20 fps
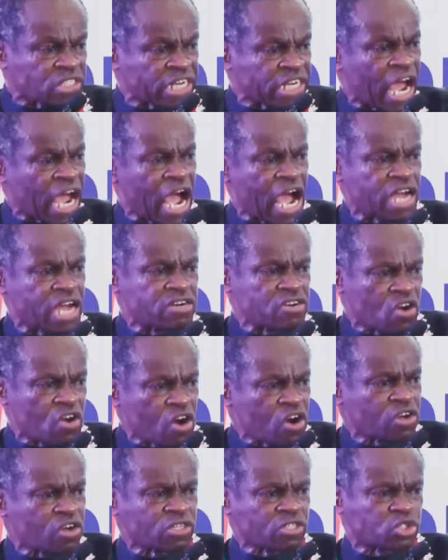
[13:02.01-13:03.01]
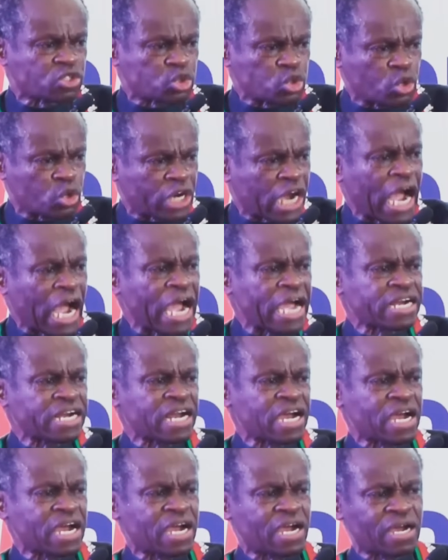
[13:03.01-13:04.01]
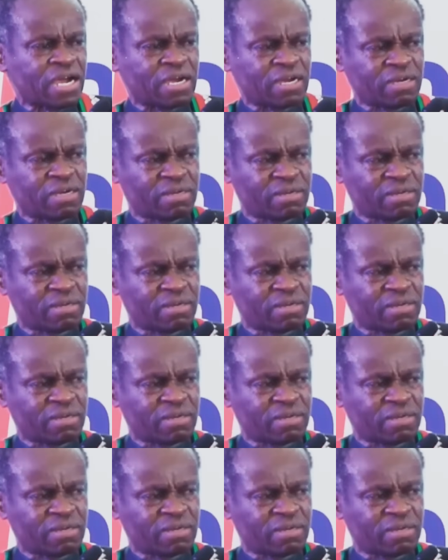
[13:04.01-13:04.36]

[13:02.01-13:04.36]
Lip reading: that are known to Ghana.